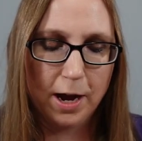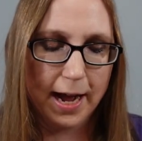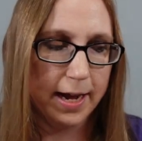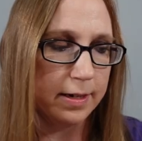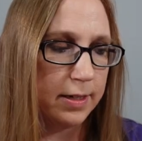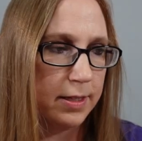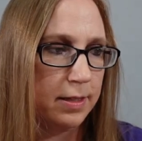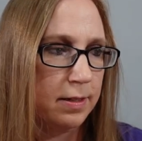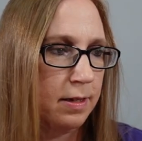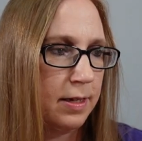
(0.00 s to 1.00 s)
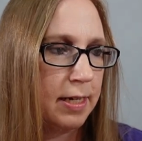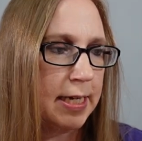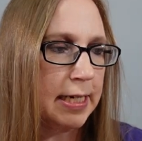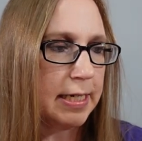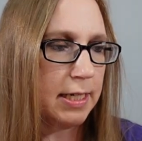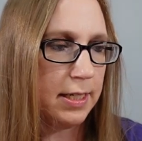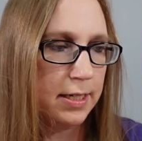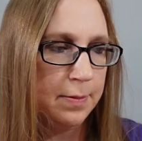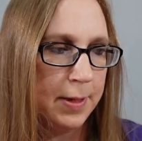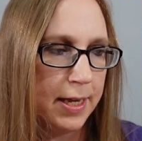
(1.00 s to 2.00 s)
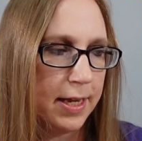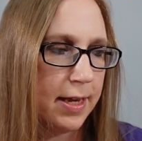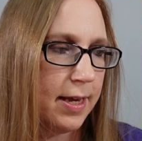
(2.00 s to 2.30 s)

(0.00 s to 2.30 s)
Wax. Easy to make